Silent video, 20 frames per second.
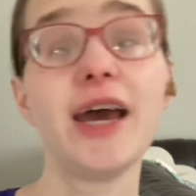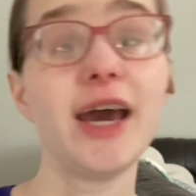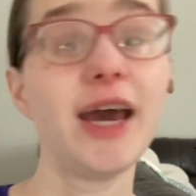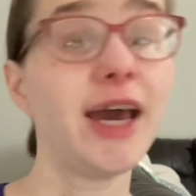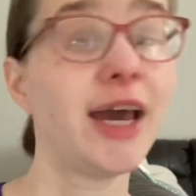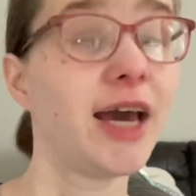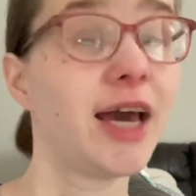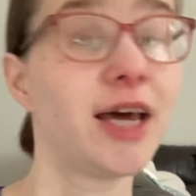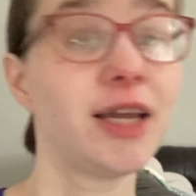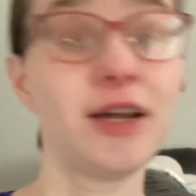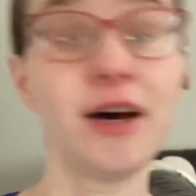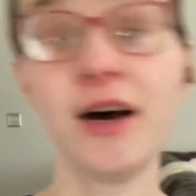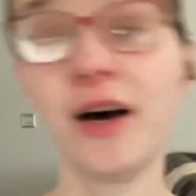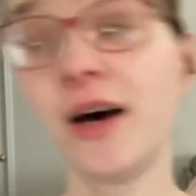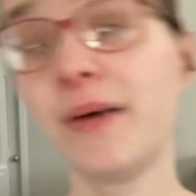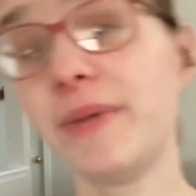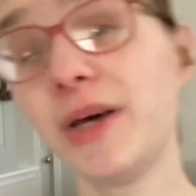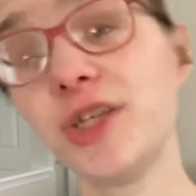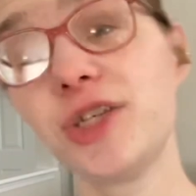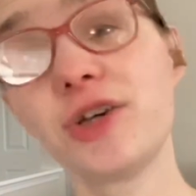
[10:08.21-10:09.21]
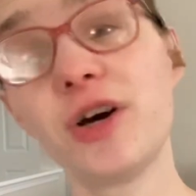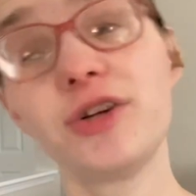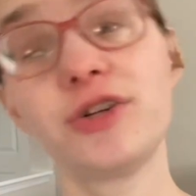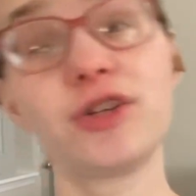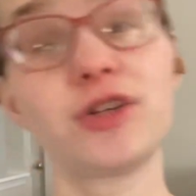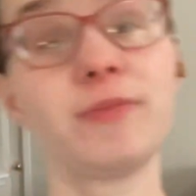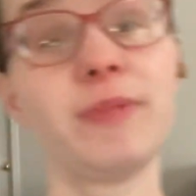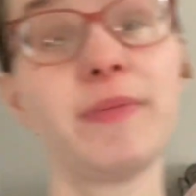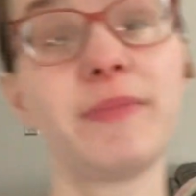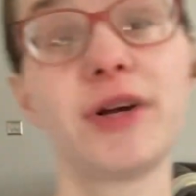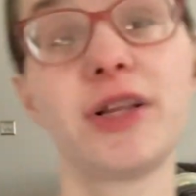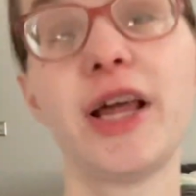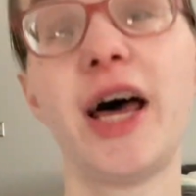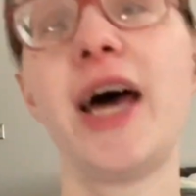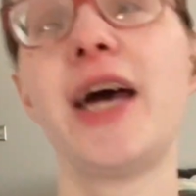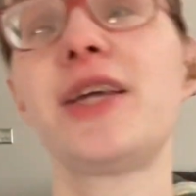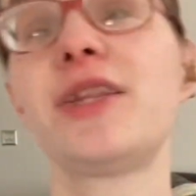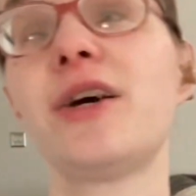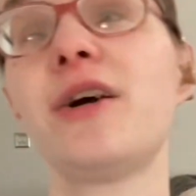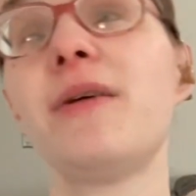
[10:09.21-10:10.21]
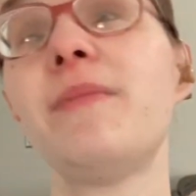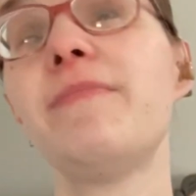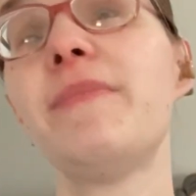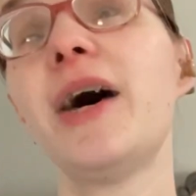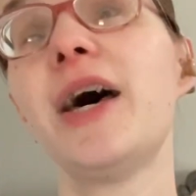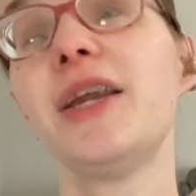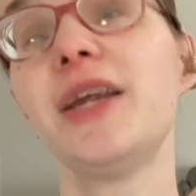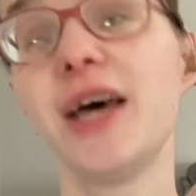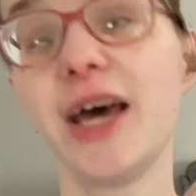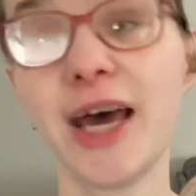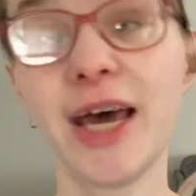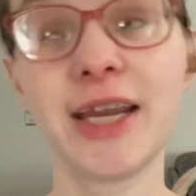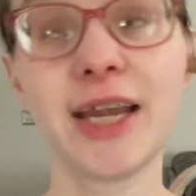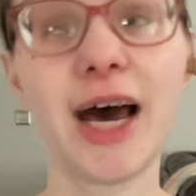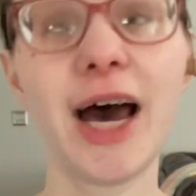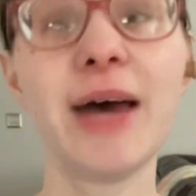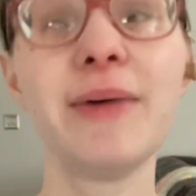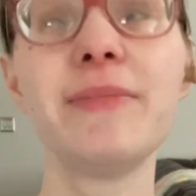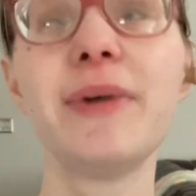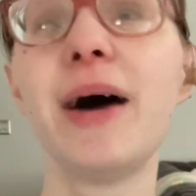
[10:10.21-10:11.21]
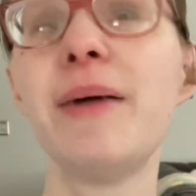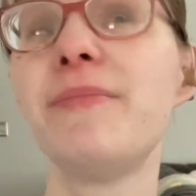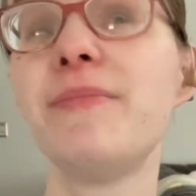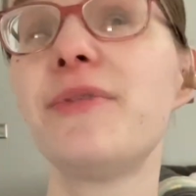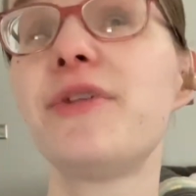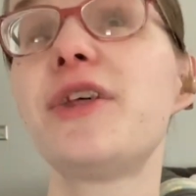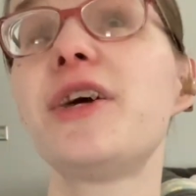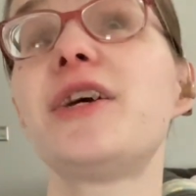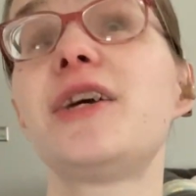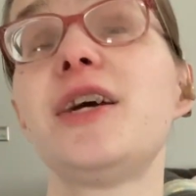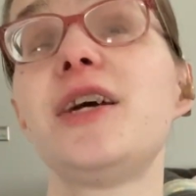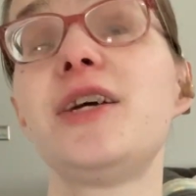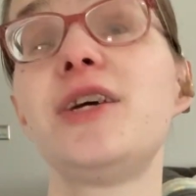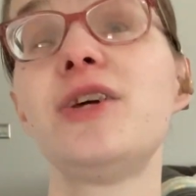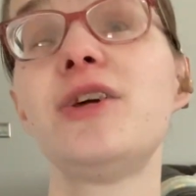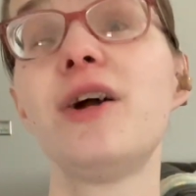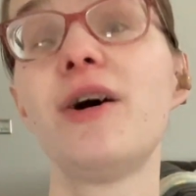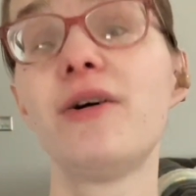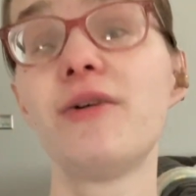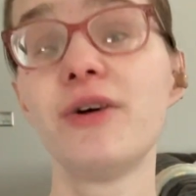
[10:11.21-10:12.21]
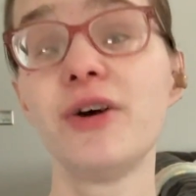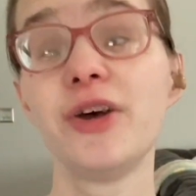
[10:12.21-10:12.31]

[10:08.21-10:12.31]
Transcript: And so I just remember lying there in bed, and I'm thinking, and